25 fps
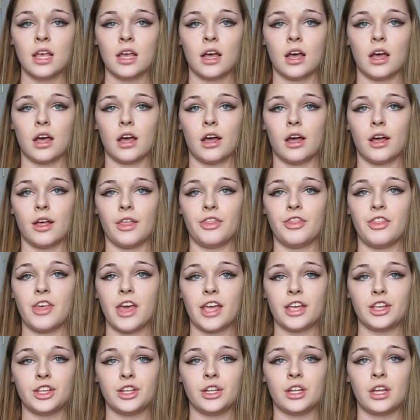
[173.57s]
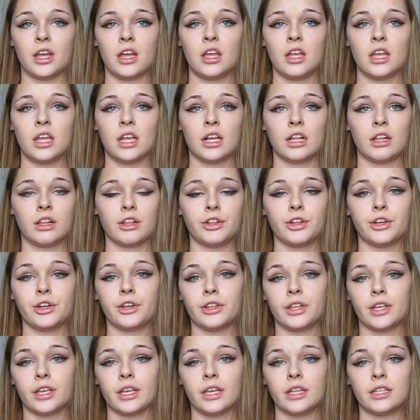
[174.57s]
They
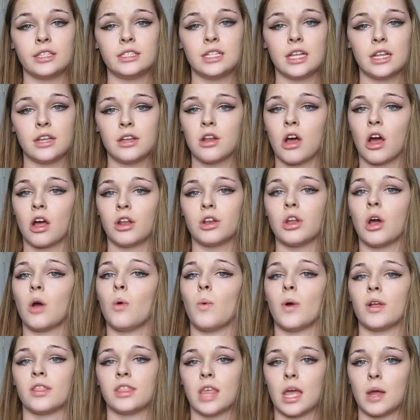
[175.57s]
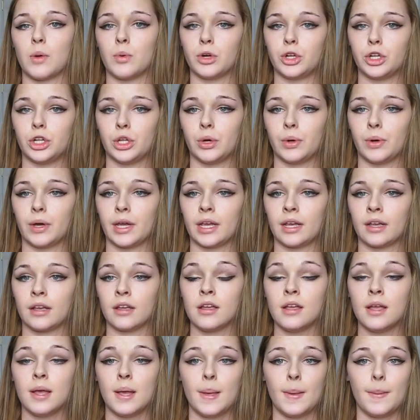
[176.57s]
clearly did not know what they were doing,
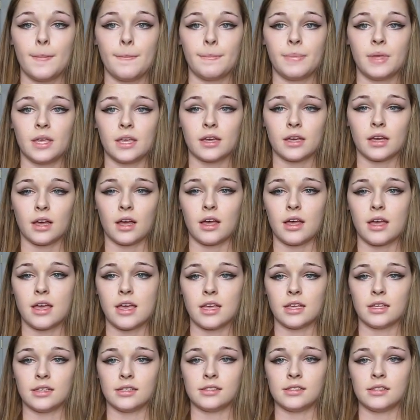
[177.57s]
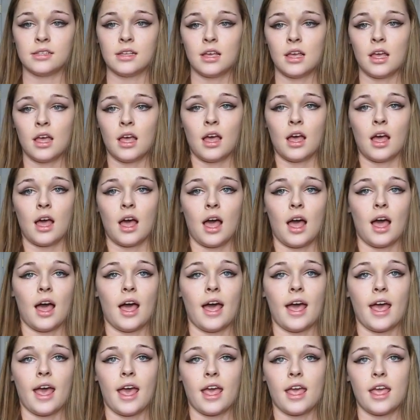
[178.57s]
because
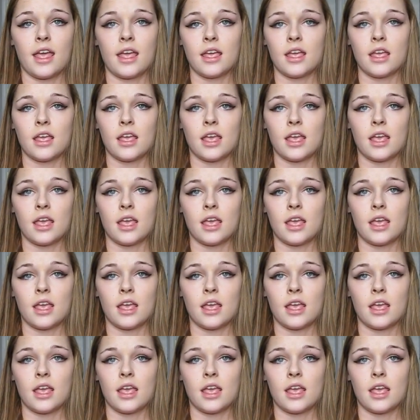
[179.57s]
I